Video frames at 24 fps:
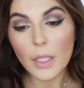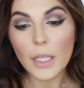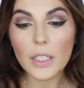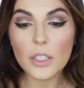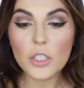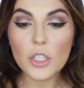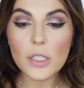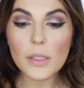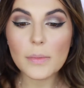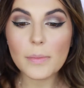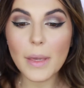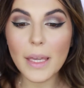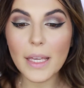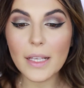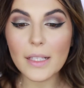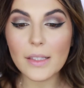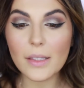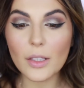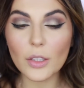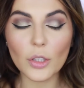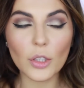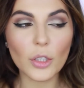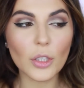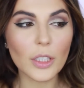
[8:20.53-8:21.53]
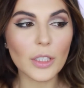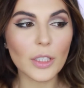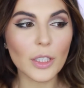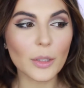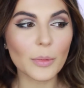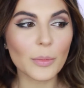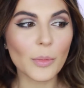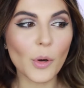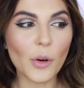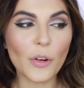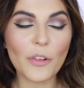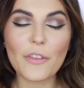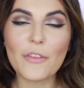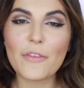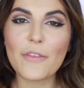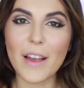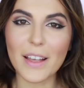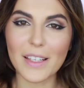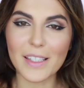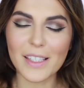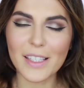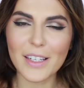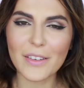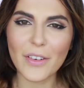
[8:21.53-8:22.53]
It just makes the look a little more
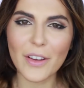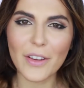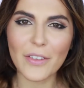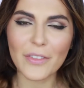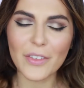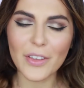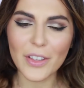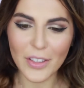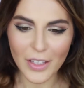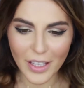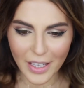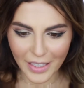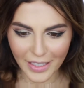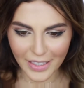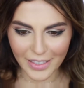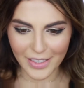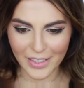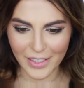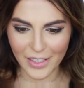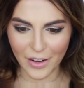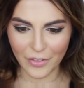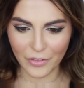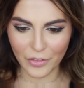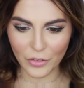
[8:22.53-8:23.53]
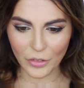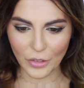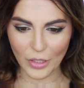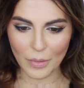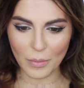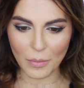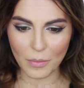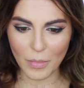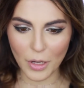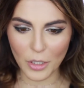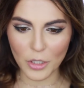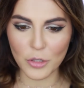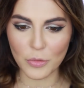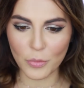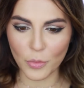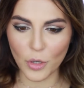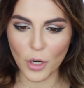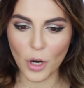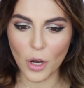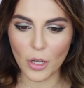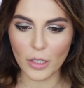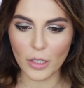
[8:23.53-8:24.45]
festive, I feel like. It's definitely much more